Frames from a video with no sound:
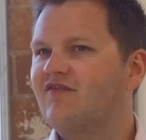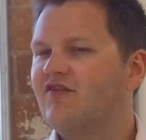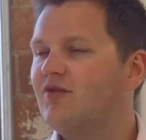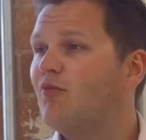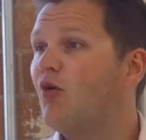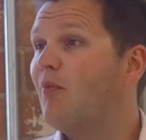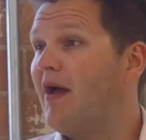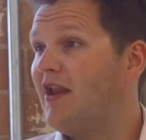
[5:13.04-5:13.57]
few
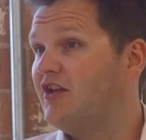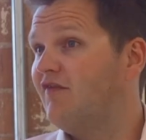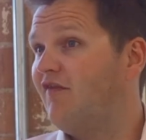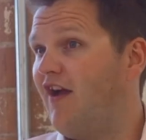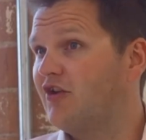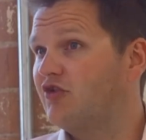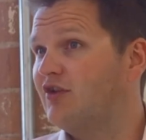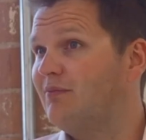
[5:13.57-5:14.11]
more
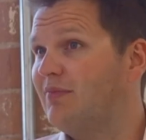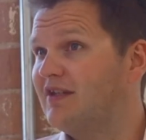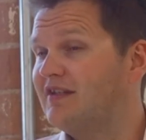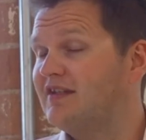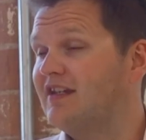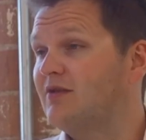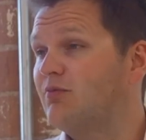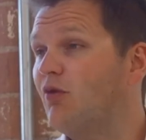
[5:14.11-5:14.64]
manufacturing
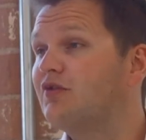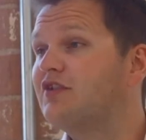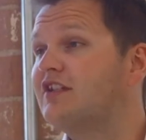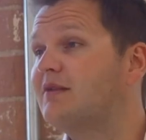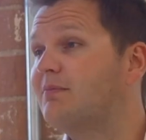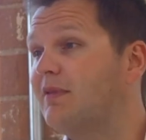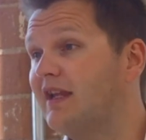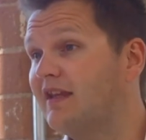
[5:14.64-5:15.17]
businesses wanting
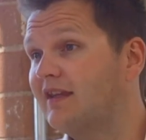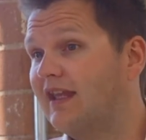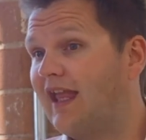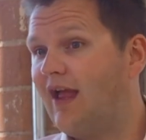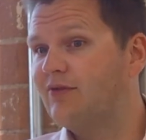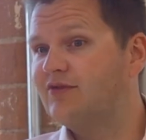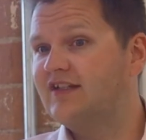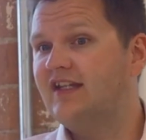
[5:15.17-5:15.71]
to be in the
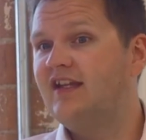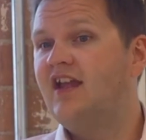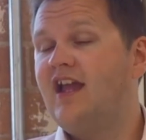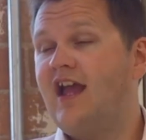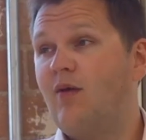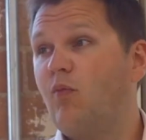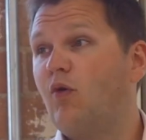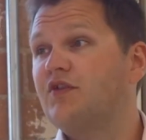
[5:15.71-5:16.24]
county
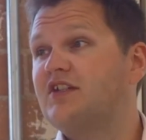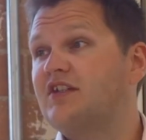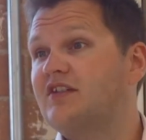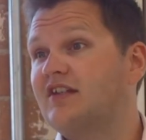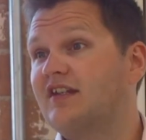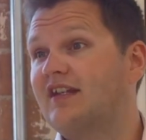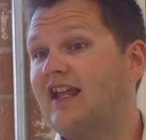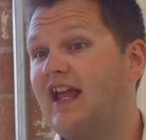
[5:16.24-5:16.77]
and wanting
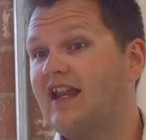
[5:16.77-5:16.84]
to